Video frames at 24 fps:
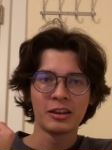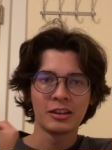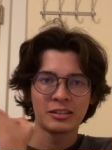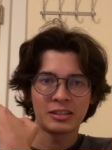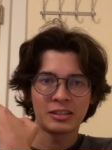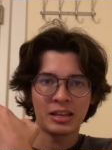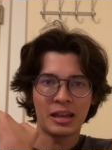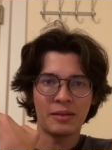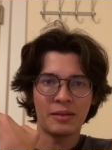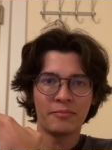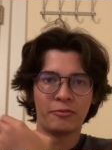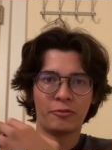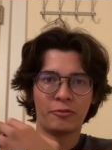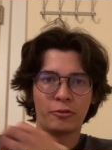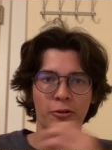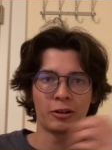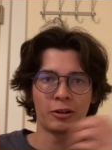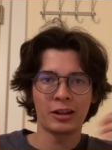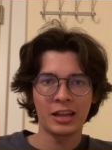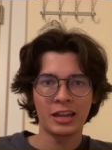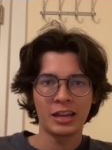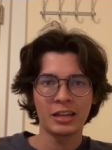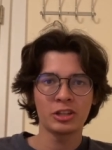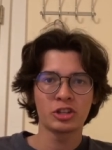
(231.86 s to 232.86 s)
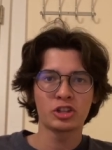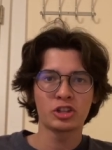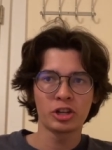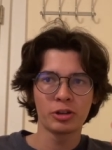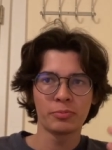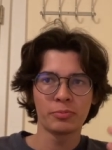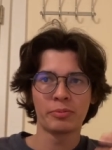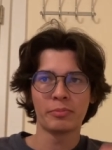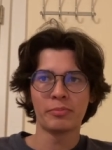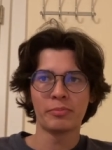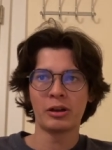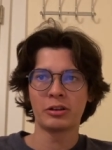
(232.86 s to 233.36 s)
to aim for in
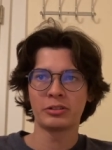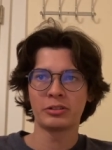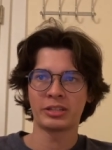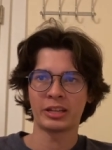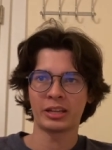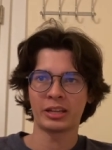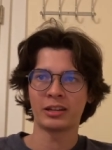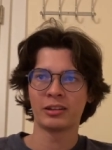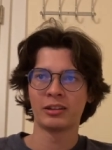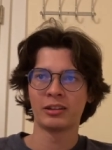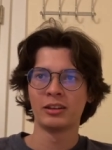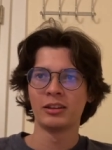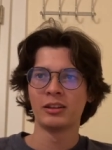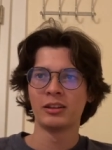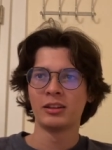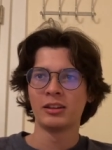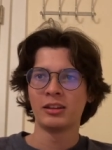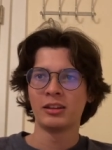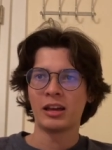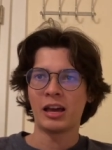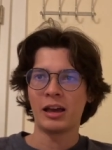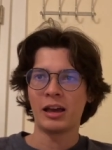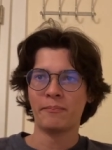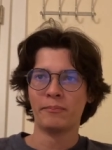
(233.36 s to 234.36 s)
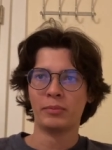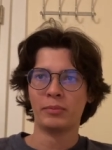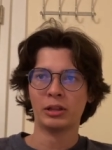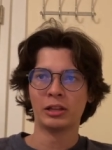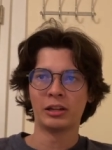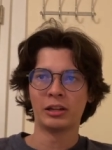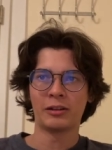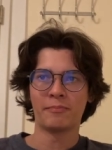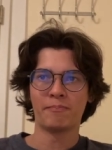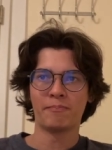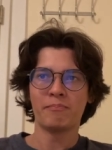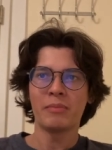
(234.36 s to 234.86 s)
Choupo-Moting and
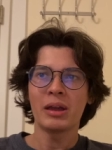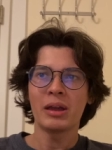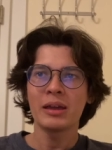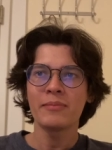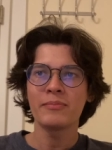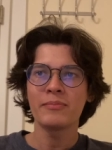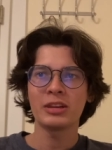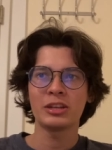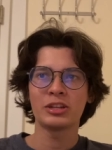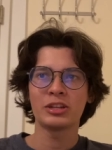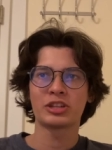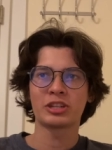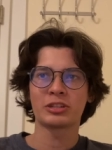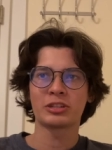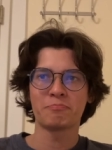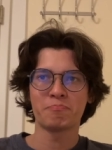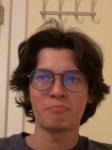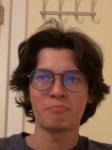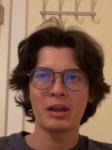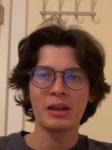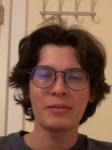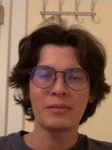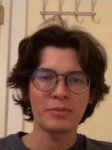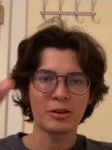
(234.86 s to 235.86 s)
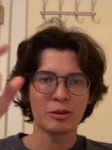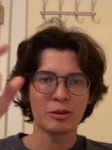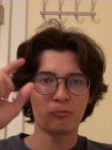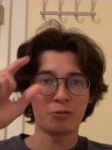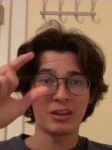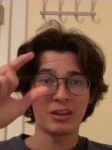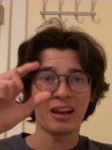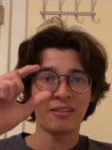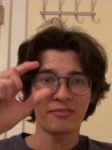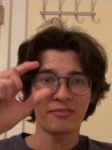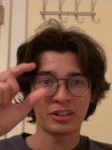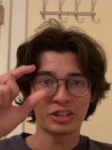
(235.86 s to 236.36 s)
Muller, maybe, just maybe, we
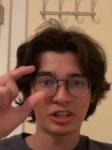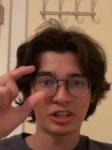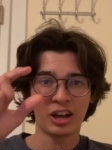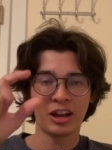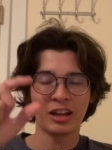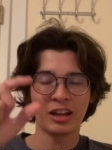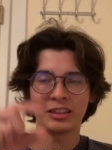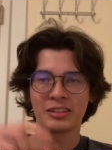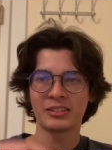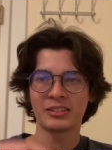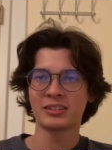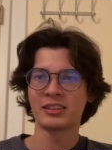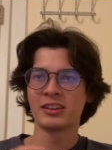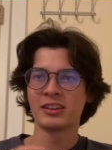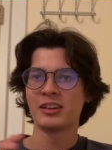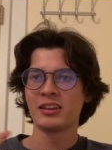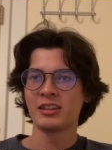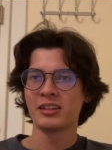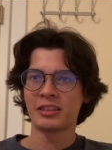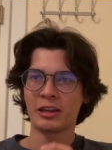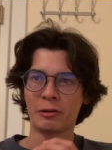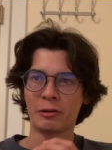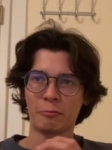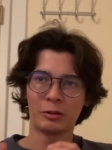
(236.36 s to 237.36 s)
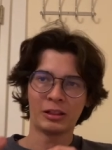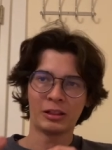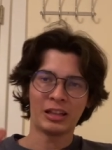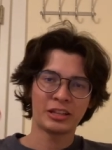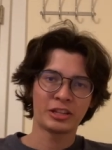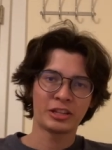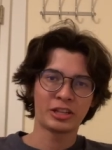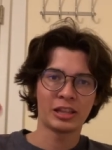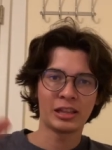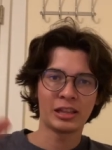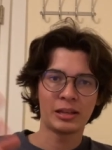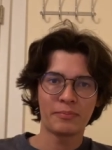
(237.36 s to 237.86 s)
have a chance that we'll
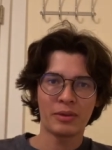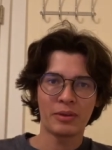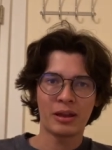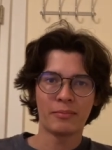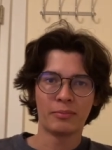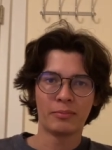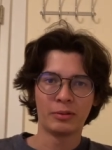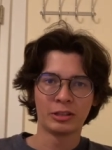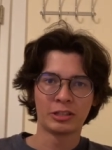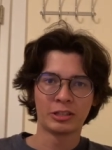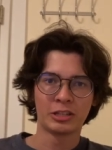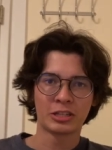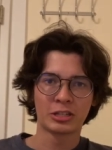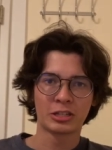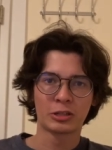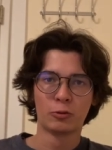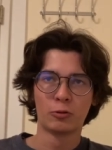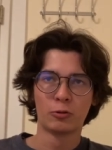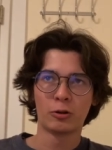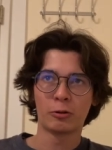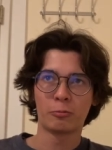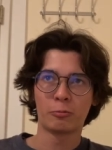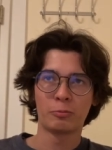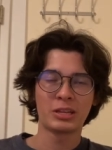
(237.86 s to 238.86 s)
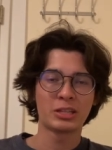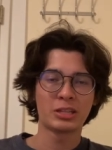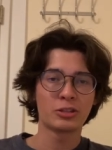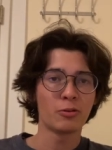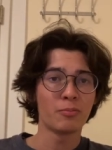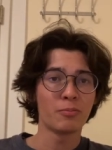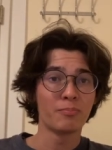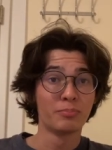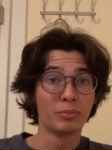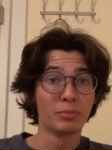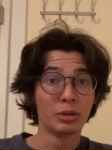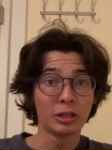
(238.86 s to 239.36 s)
actually be able to score. We
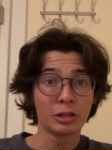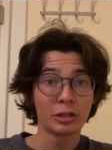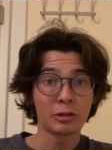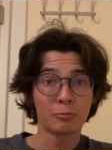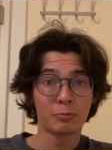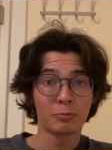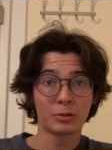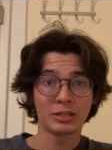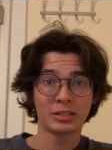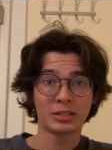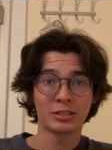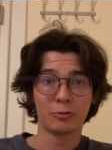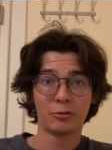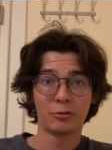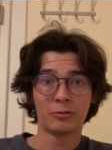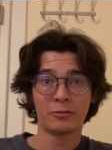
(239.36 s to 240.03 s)
saw Muller was